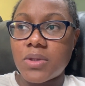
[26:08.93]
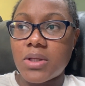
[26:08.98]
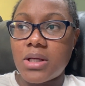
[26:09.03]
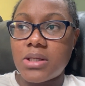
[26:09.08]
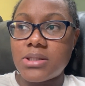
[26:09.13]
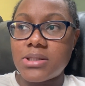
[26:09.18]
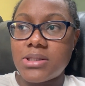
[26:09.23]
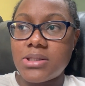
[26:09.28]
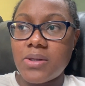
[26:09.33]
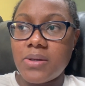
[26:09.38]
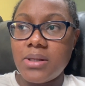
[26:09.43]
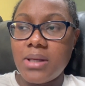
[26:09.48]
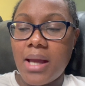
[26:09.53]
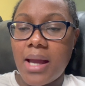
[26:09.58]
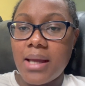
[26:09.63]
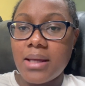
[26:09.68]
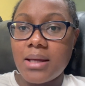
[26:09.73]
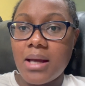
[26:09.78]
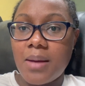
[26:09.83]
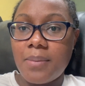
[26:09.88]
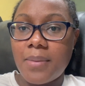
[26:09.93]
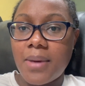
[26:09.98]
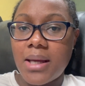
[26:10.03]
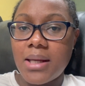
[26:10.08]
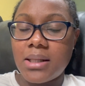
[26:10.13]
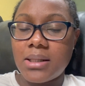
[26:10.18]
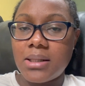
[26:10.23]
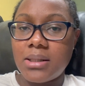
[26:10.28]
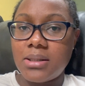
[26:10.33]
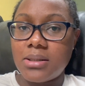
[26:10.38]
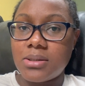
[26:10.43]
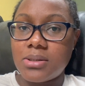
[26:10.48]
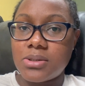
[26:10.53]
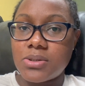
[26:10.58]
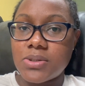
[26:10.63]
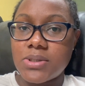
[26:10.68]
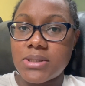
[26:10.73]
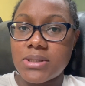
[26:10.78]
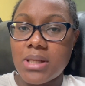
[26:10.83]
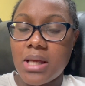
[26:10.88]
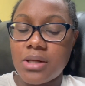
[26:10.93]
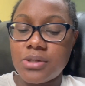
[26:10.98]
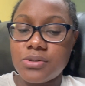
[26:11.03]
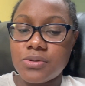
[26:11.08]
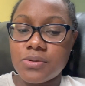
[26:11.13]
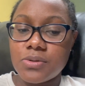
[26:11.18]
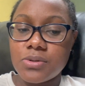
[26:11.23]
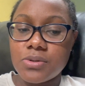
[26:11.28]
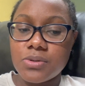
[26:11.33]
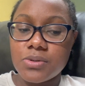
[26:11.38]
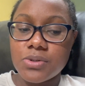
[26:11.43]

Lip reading: So yeah, I got my clinical schedule.